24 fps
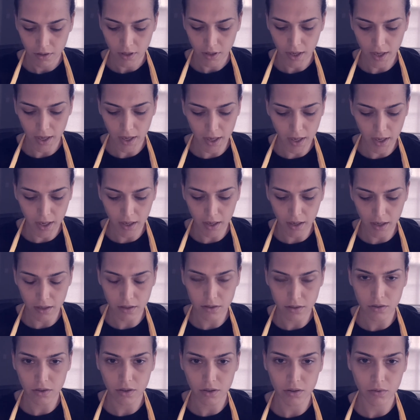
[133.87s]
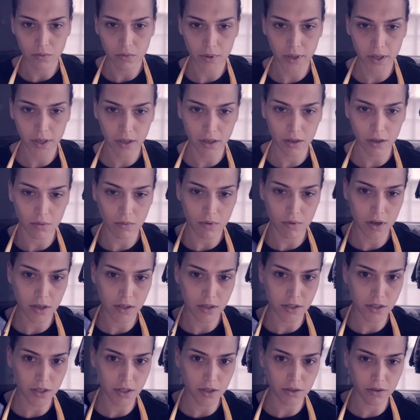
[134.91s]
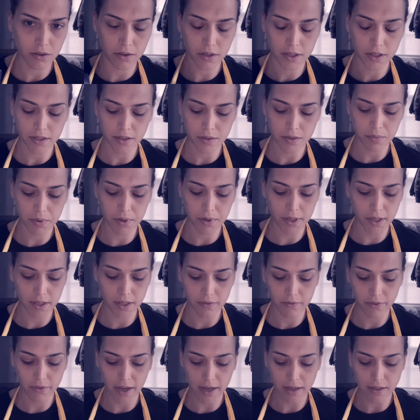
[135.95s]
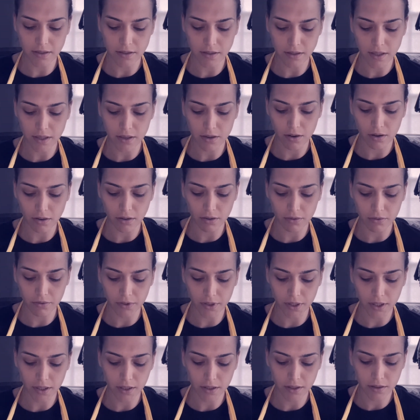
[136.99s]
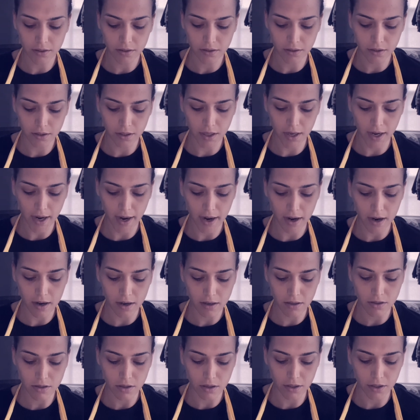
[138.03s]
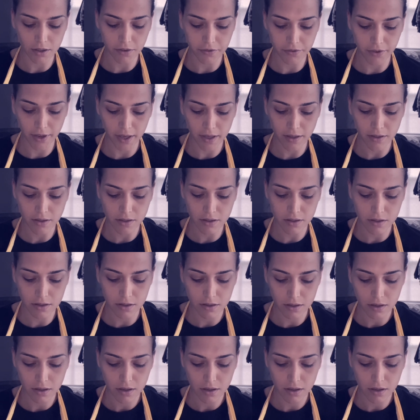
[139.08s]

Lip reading: And what you're gonna wanna do is put Vaseline all over your hairs on your face,